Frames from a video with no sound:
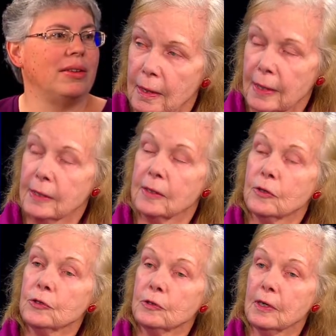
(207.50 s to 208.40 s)
It
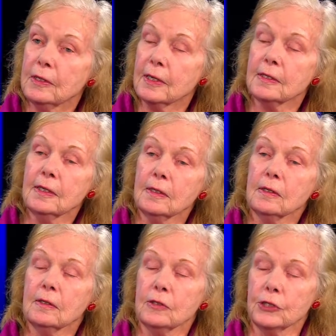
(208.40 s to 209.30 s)
goes, doesn't it,
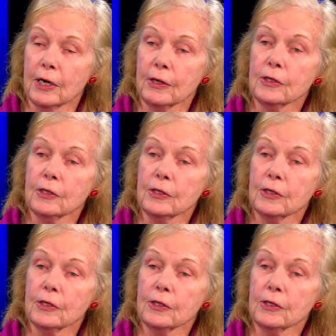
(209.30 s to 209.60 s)
Sharon,